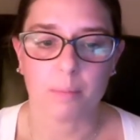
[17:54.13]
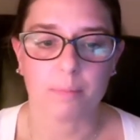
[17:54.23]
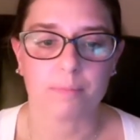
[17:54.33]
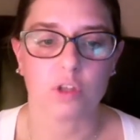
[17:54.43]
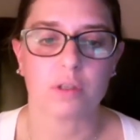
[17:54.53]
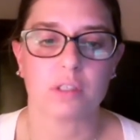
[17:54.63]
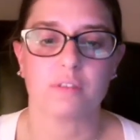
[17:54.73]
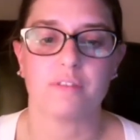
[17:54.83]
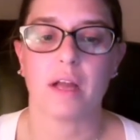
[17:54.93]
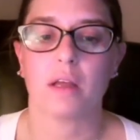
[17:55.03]
You can
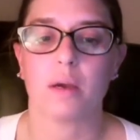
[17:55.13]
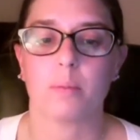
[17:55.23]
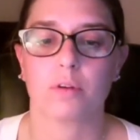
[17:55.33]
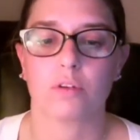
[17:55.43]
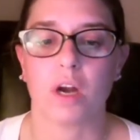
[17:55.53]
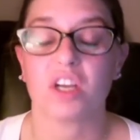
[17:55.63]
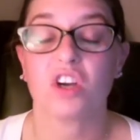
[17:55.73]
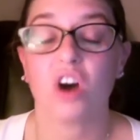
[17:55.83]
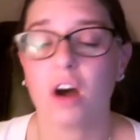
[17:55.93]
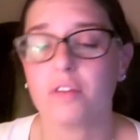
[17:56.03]
develop chronic
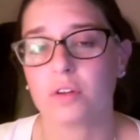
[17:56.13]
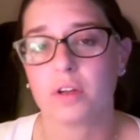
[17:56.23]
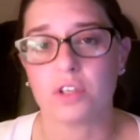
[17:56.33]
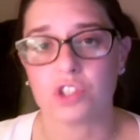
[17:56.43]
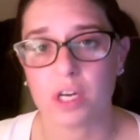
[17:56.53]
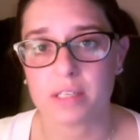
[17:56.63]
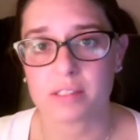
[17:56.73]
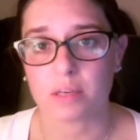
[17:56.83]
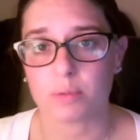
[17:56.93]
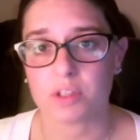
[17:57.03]
cough or laryngitis,
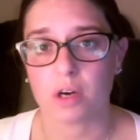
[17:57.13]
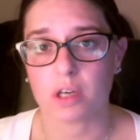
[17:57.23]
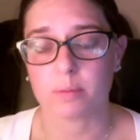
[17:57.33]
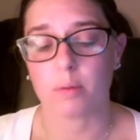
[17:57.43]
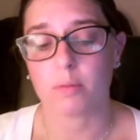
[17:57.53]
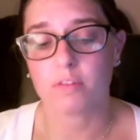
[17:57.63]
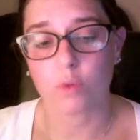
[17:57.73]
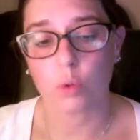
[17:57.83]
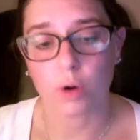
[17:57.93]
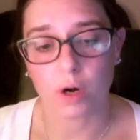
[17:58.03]
like we talked about
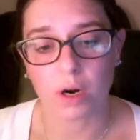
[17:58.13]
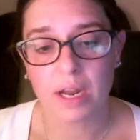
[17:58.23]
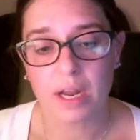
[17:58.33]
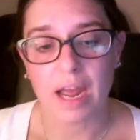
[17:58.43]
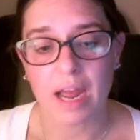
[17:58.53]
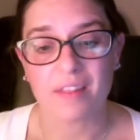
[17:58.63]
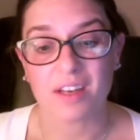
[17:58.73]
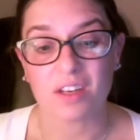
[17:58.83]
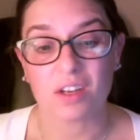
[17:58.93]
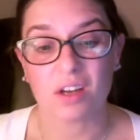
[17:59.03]
before. And
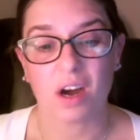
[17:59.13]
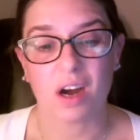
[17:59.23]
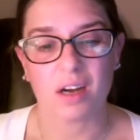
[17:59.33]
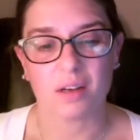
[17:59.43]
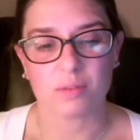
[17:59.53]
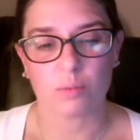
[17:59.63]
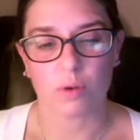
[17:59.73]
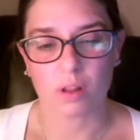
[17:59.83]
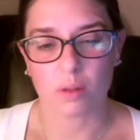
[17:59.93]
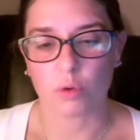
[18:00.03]
then
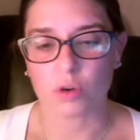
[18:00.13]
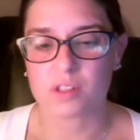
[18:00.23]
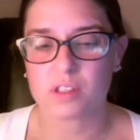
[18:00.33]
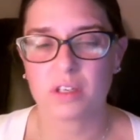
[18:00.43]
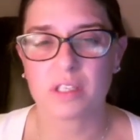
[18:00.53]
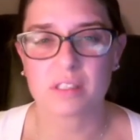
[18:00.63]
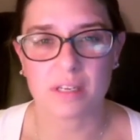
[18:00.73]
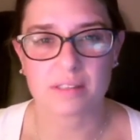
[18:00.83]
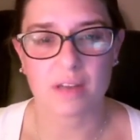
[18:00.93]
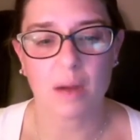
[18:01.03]
one of the more serious,
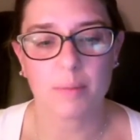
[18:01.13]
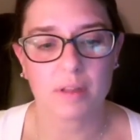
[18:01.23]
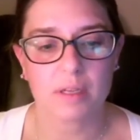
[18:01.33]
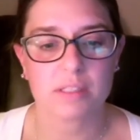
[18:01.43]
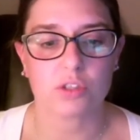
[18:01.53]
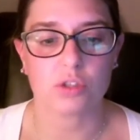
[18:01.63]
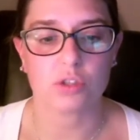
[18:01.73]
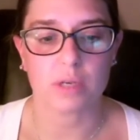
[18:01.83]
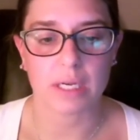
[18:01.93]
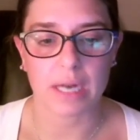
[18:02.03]
less common things is you can get